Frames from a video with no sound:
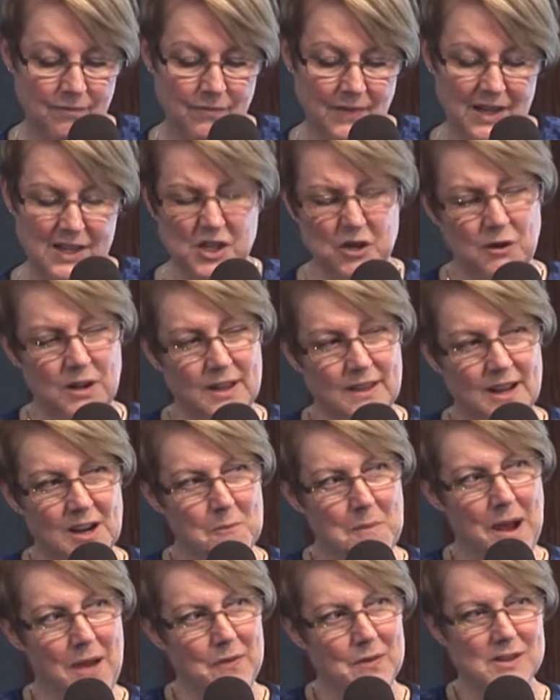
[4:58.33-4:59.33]
Is there anything
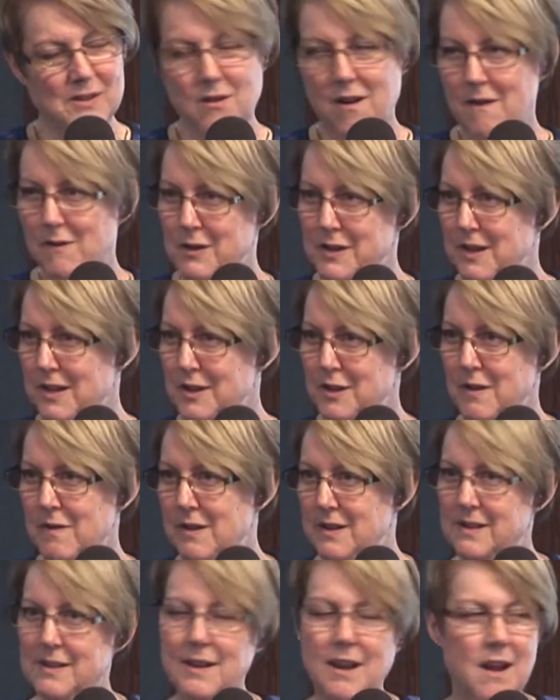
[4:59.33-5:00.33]
about this conversation
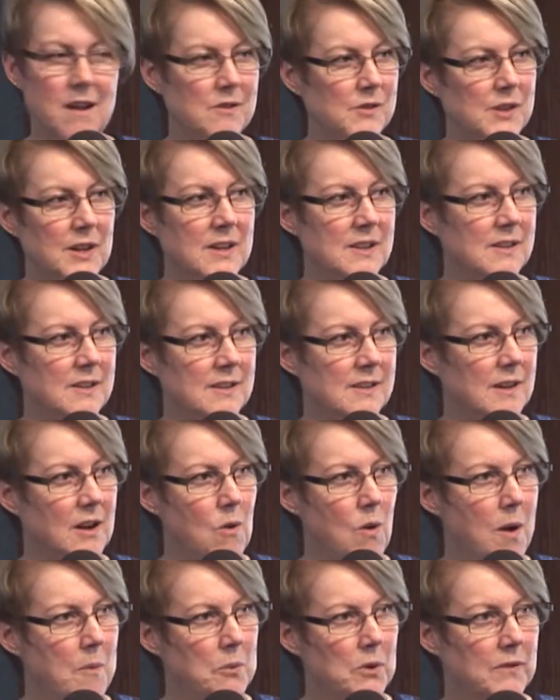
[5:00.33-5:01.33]
that scares us as a
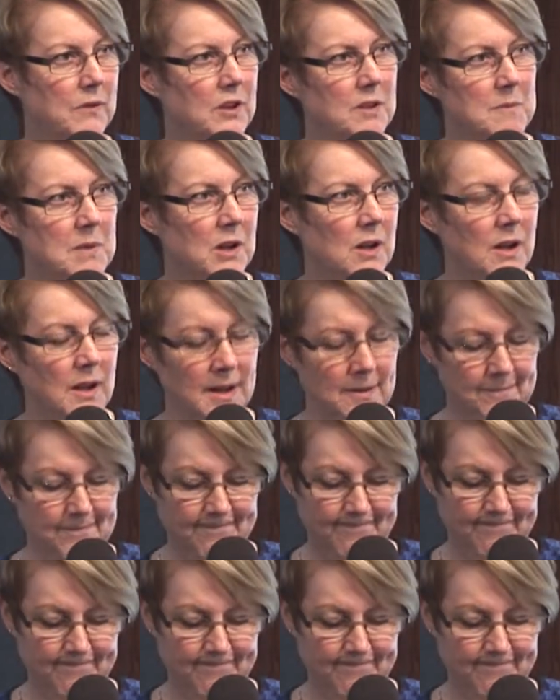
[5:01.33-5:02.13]
cooperative community?